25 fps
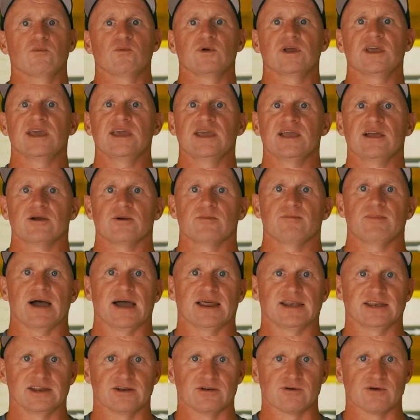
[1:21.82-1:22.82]
hear
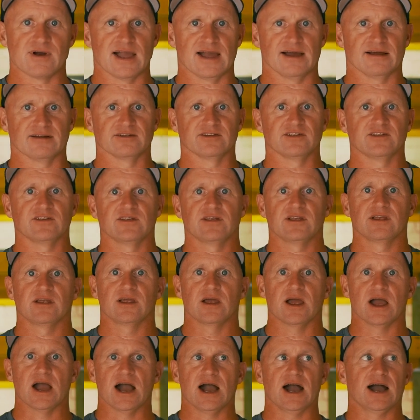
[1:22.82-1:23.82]
bandied around
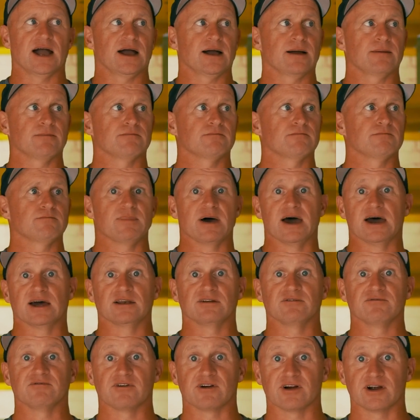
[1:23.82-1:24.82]

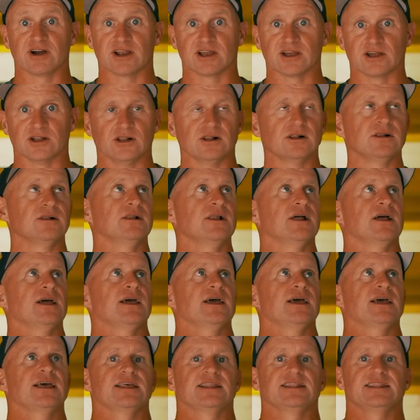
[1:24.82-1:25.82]
paddling vertical,
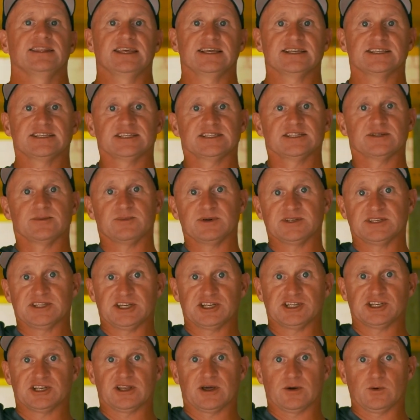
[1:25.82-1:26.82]
this is a
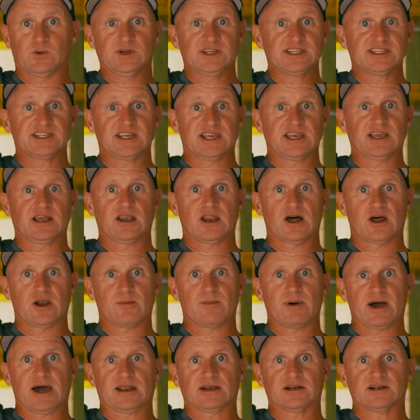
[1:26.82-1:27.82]
position that we see a lot of
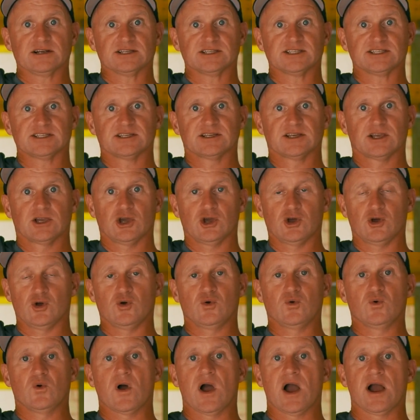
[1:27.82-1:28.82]
paddlers
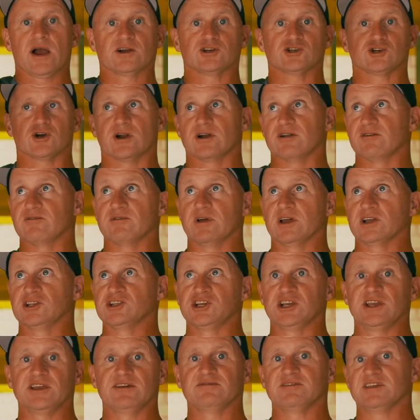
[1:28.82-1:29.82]
who are trying to
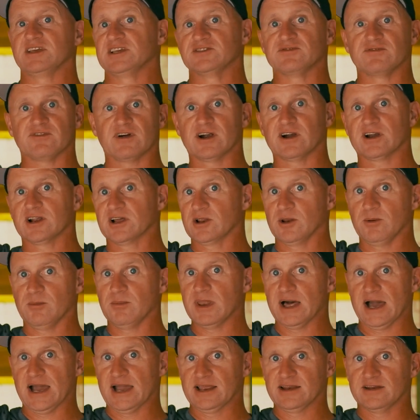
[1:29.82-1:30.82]
achieve this vertical
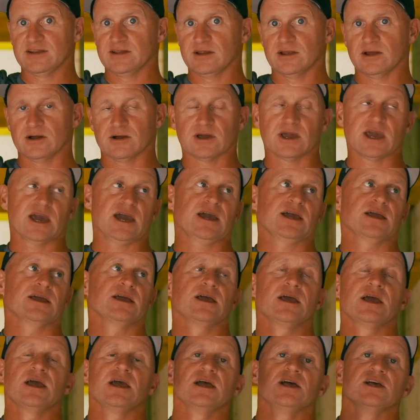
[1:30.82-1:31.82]
blade, okay?
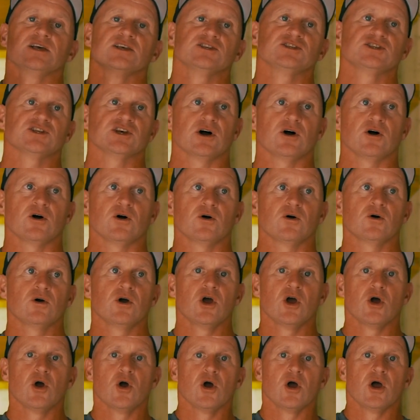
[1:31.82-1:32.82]
So
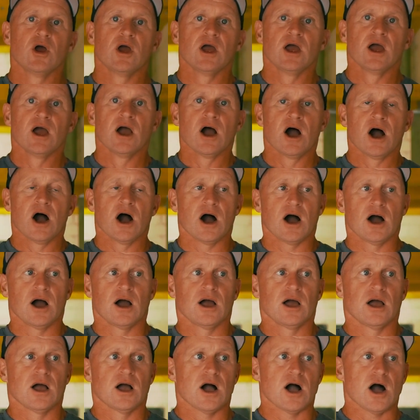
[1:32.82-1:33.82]

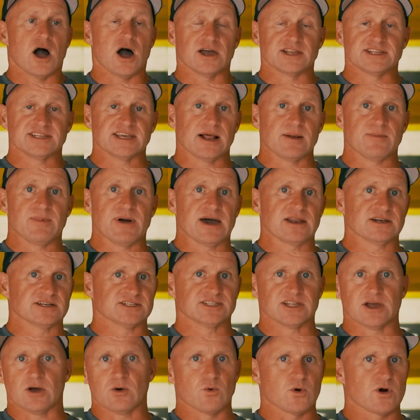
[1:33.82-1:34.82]
I tell paddlers,
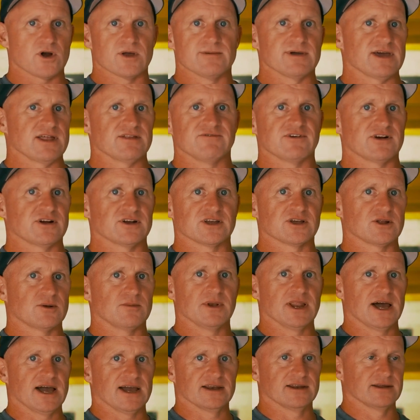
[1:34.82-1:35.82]
don't worry about the vertical
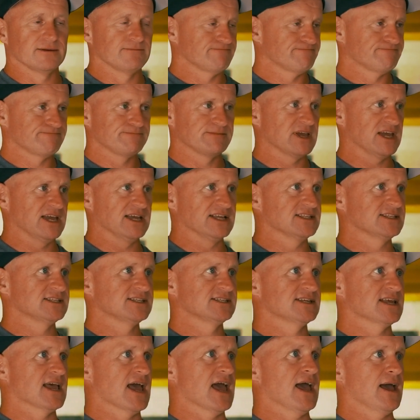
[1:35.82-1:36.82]
blade. It's